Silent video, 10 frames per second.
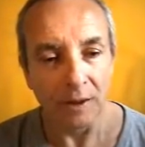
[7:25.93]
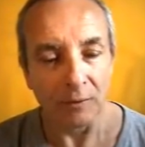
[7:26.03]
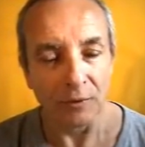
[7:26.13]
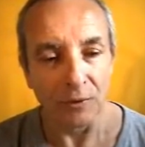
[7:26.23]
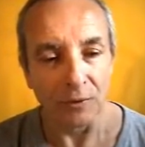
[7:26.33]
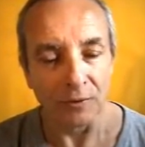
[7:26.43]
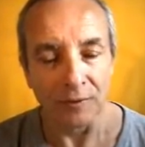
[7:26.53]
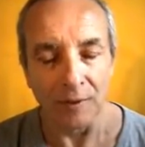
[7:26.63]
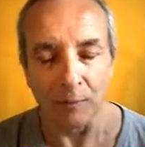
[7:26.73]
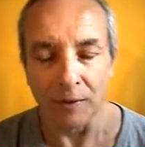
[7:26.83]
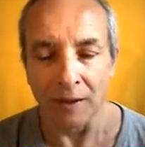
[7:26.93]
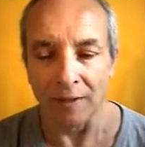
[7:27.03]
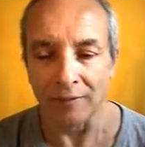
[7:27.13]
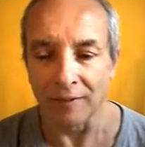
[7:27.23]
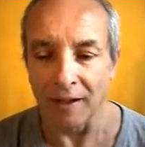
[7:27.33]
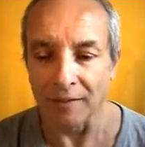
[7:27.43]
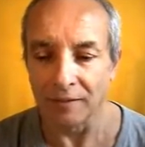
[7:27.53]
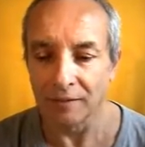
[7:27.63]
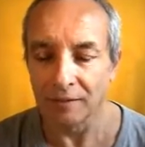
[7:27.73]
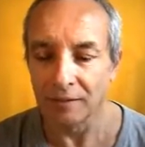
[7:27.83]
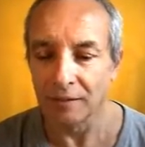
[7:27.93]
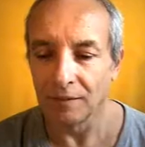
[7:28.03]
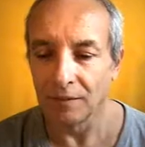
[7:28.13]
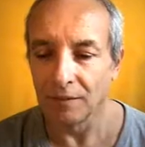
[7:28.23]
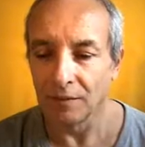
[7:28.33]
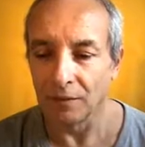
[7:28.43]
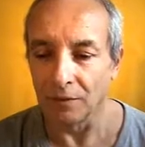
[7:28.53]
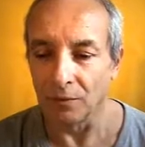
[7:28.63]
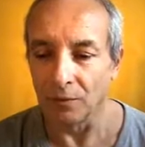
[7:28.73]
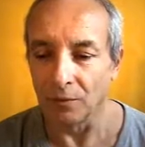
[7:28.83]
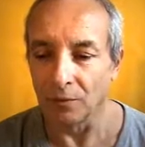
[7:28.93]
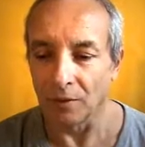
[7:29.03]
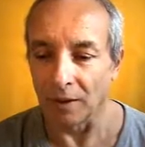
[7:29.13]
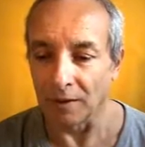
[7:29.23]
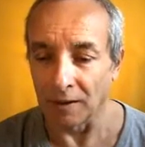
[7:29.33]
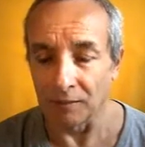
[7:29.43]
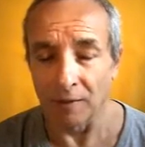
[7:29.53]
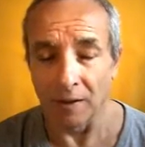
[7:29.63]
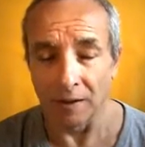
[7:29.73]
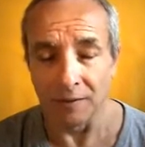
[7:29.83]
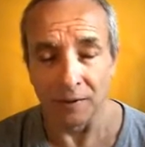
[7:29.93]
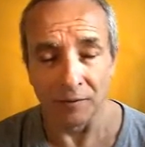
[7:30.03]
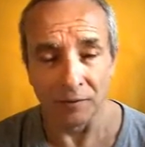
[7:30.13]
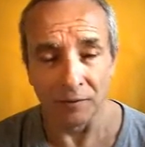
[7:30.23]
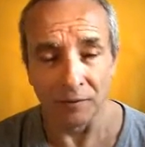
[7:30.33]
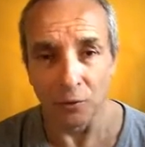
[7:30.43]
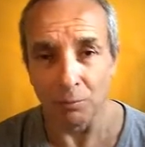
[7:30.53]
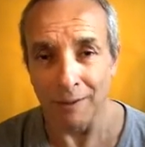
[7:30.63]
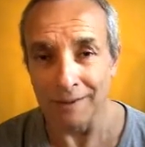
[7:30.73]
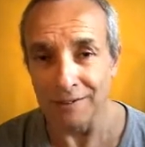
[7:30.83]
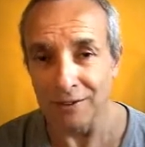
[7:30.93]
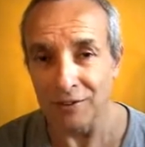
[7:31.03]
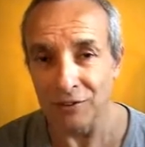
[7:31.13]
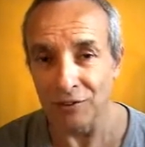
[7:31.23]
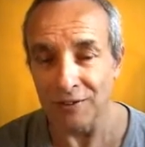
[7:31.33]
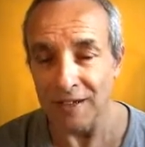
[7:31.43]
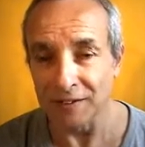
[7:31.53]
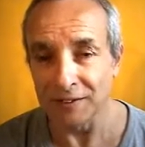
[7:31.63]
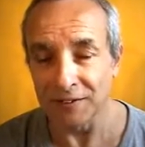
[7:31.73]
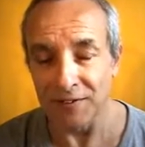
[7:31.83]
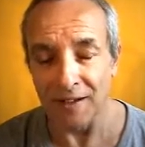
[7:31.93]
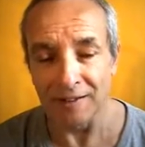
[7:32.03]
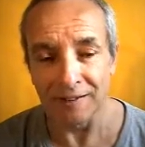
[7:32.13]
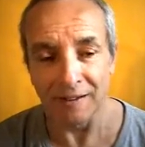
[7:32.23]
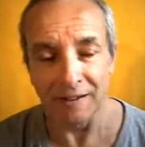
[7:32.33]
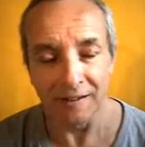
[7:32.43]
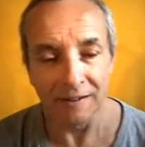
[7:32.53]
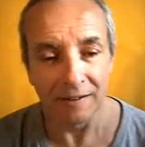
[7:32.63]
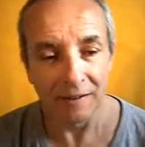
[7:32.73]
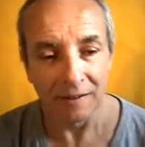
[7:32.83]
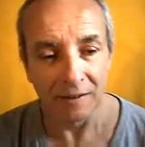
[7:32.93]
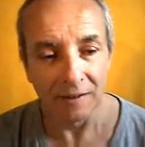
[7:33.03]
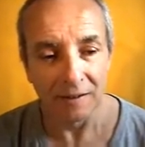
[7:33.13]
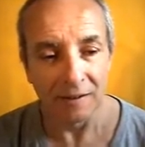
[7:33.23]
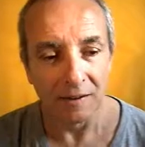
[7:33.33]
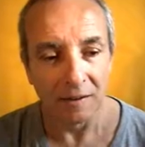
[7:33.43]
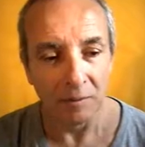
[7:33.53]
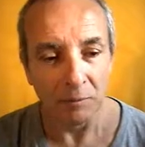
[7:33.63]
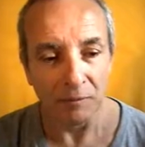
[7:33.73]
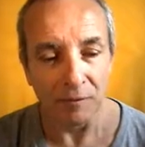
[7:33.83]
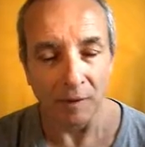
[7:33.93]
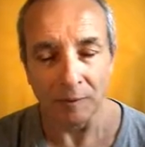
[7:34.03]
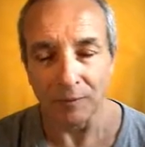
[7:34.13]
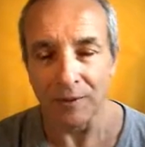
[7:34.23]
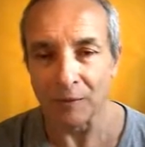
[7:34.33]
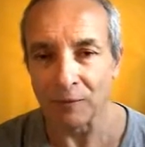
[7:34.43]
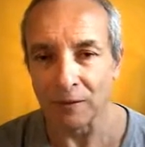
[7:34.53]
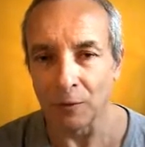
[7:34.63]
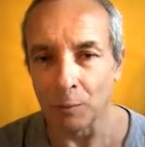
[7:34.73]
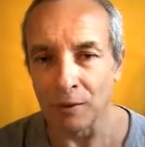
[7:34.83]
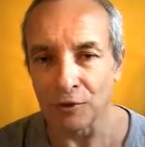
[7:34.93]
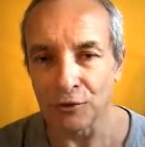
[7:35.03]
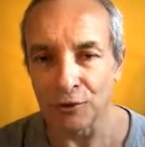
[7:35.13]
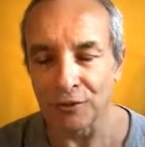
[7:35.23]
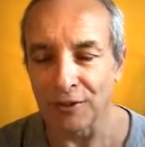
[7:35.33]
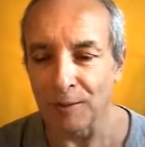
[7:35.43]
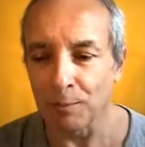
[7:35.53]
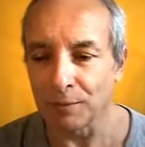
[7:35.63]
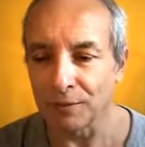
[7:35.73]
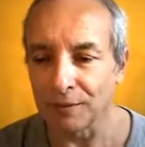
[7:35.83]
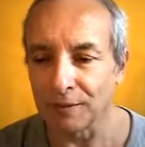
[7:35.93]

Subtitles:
I was talking to somebody last night who had done a few good meditations earlier in that day, but found himself a little bit short-tempered